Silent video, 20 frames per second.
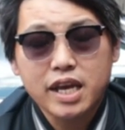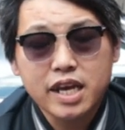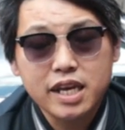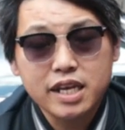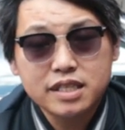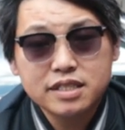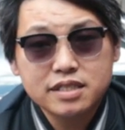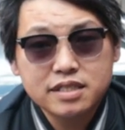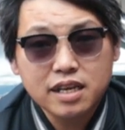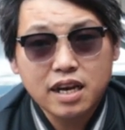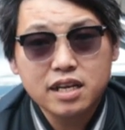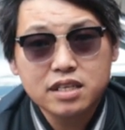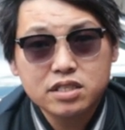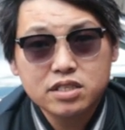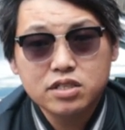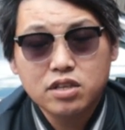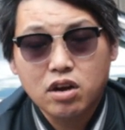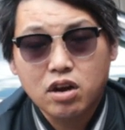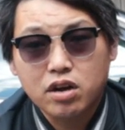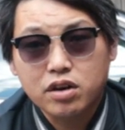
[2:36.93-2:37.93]
it
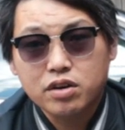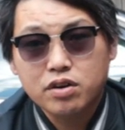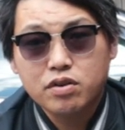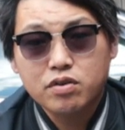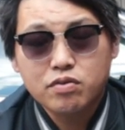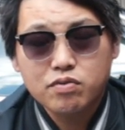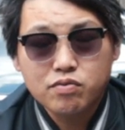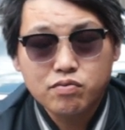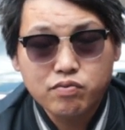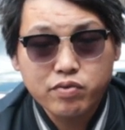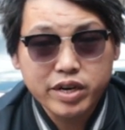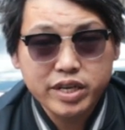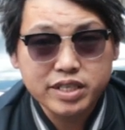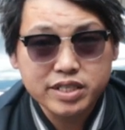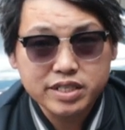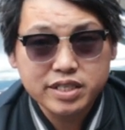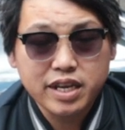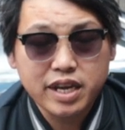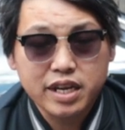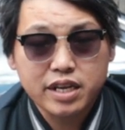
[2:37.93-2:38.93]
does not
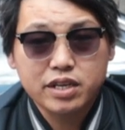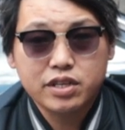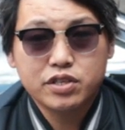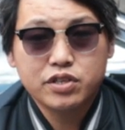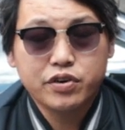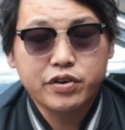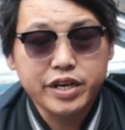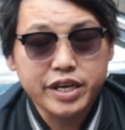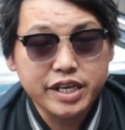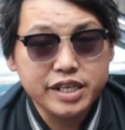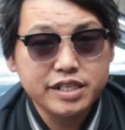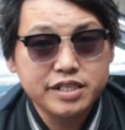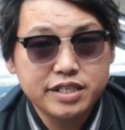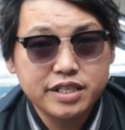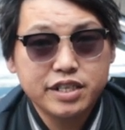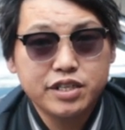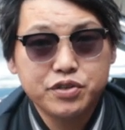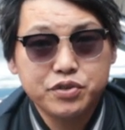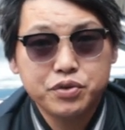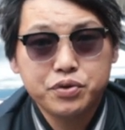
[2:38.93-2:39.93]
reset your
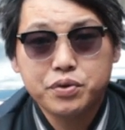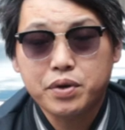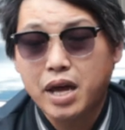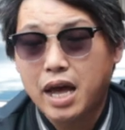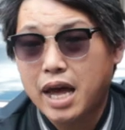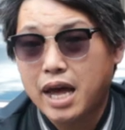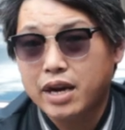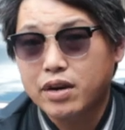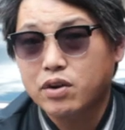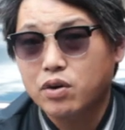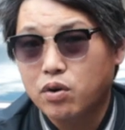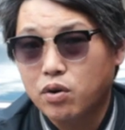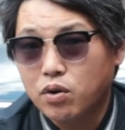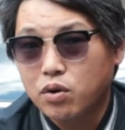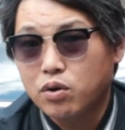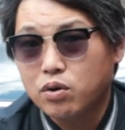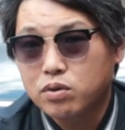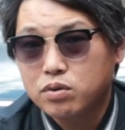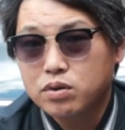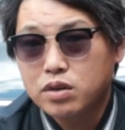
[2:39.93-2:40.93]
ECU at
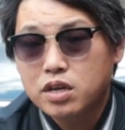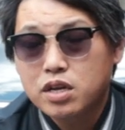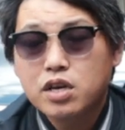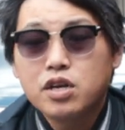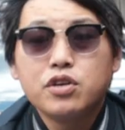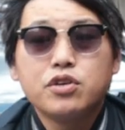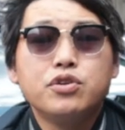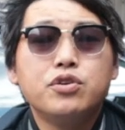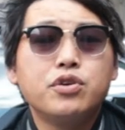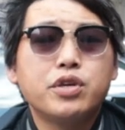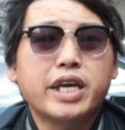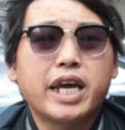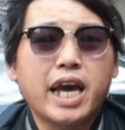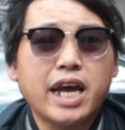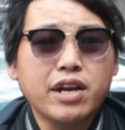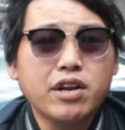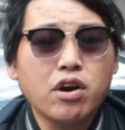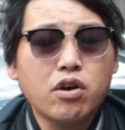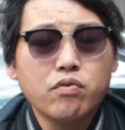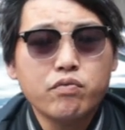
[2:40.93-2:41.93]
all. You
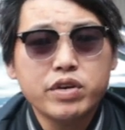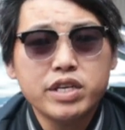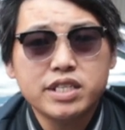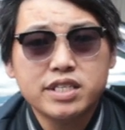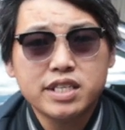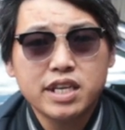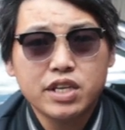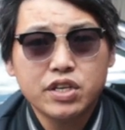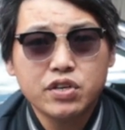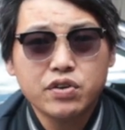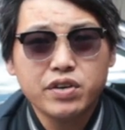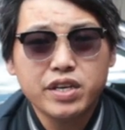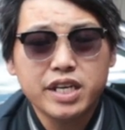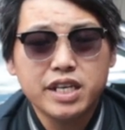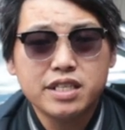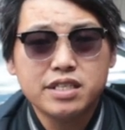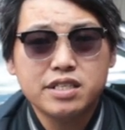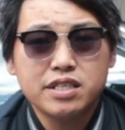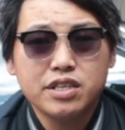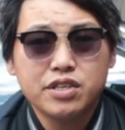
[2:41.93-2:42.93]
cannot reset your
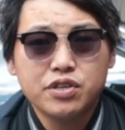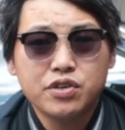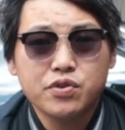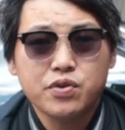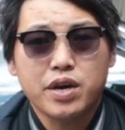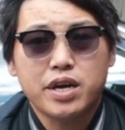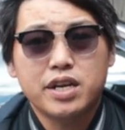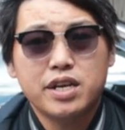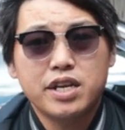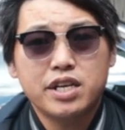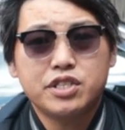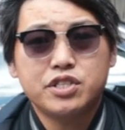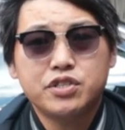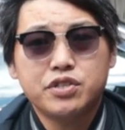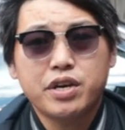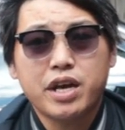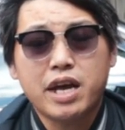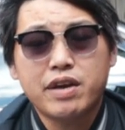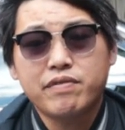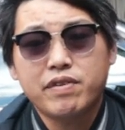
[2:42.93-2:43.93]
ECU unless
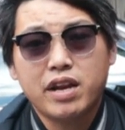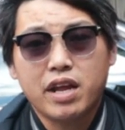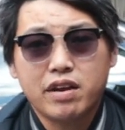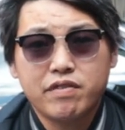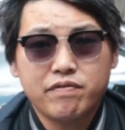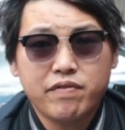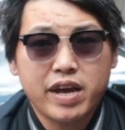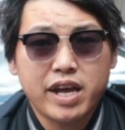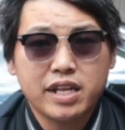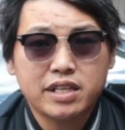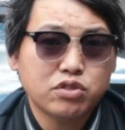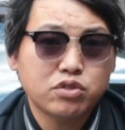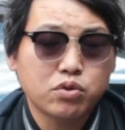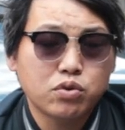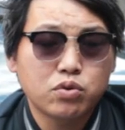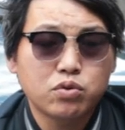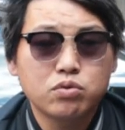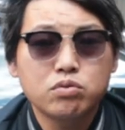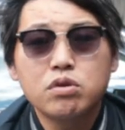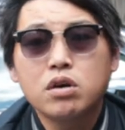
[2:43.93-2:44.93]
you have an advanced
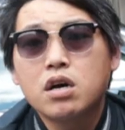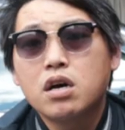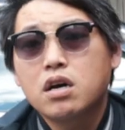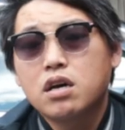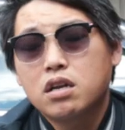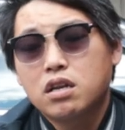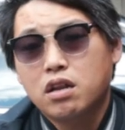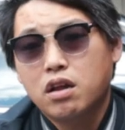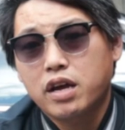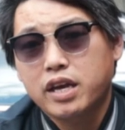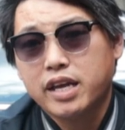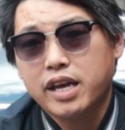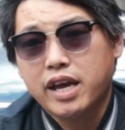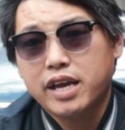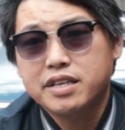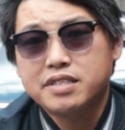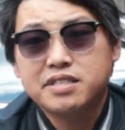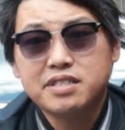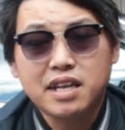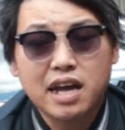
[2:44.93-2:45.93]
tool like
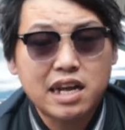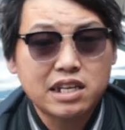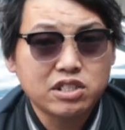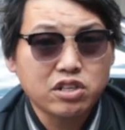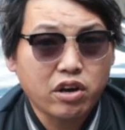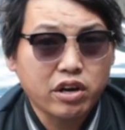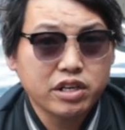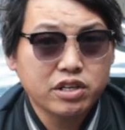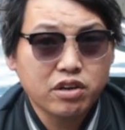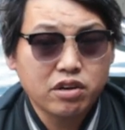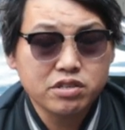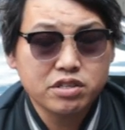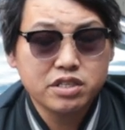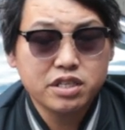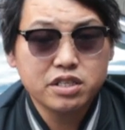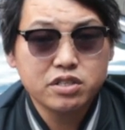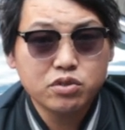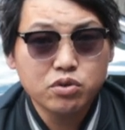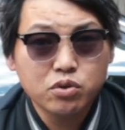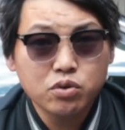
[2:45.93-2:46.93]
a Star
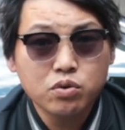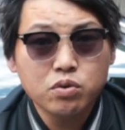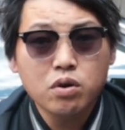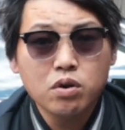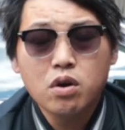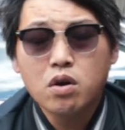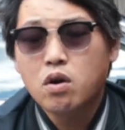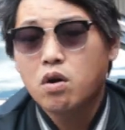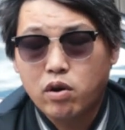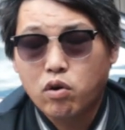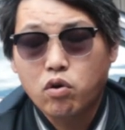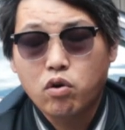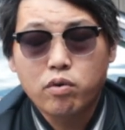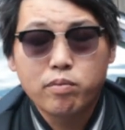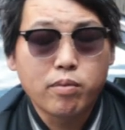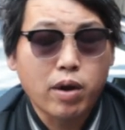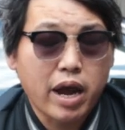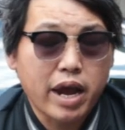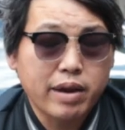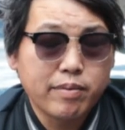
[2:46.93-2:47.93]
diagnostic tool
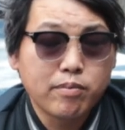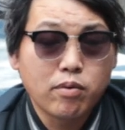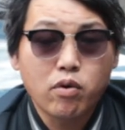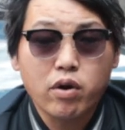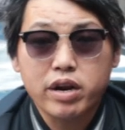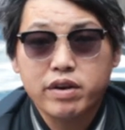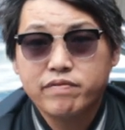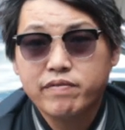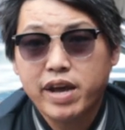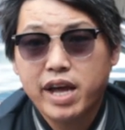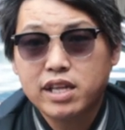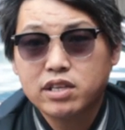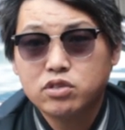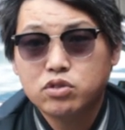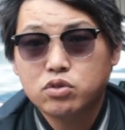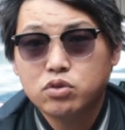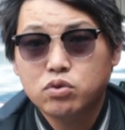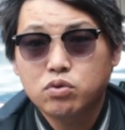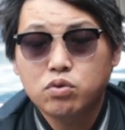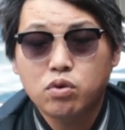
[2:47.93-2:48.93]
or a more
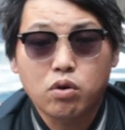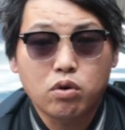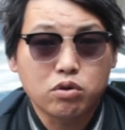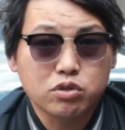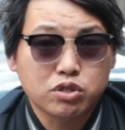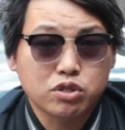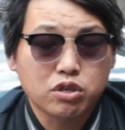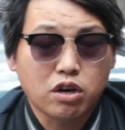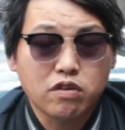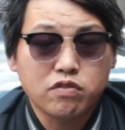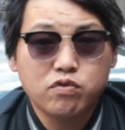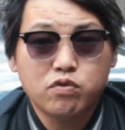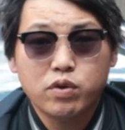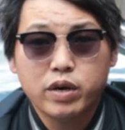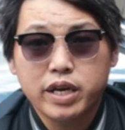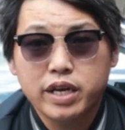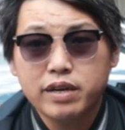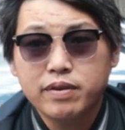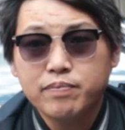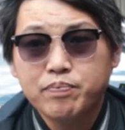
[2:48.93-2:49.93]
advanced tool or
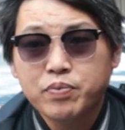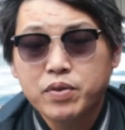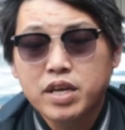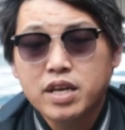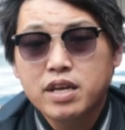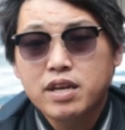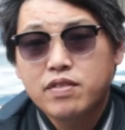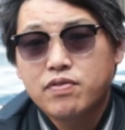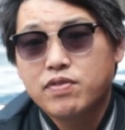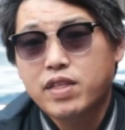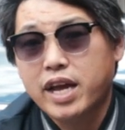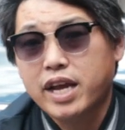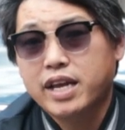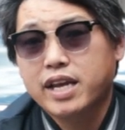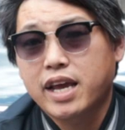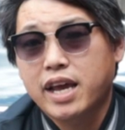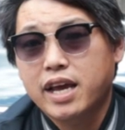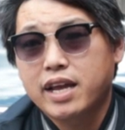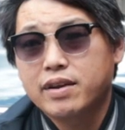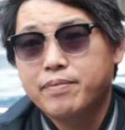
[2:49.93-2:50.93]
software that
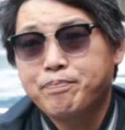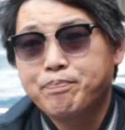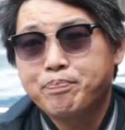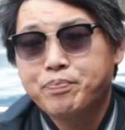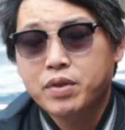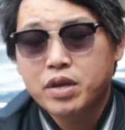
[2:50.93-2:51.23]
can